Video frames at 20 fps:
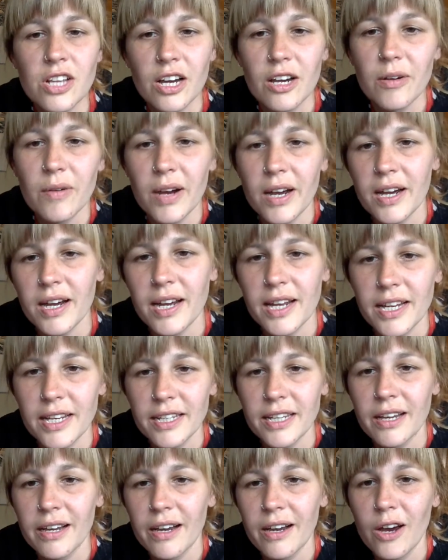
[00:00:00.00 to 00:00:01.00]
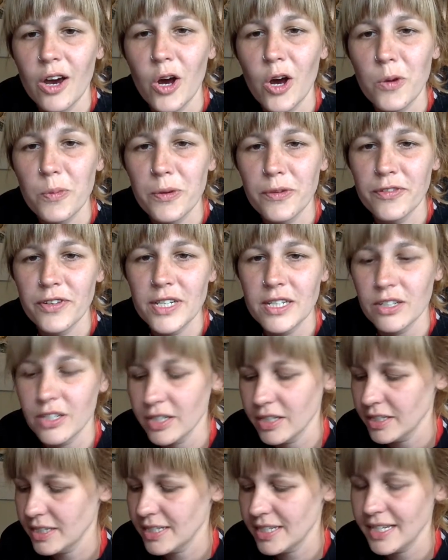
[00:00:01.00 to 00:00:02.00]
I hope you've
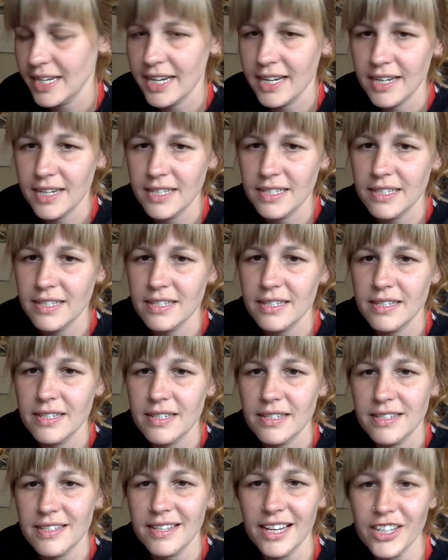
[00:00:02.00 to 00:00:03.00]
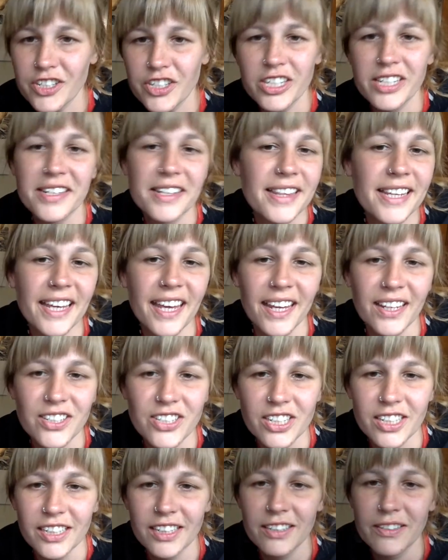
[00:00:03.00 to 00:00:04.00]
enjoyed today's session in the
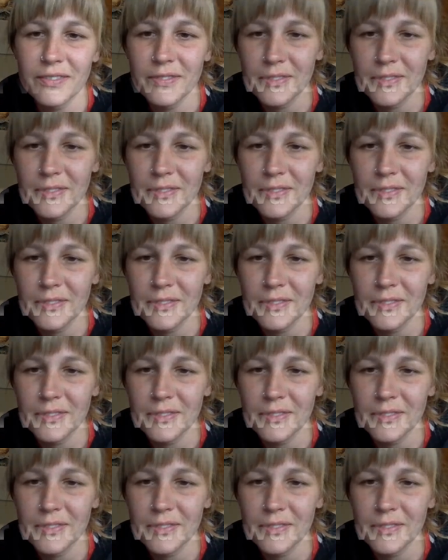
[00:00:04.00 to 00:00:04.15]
kitchen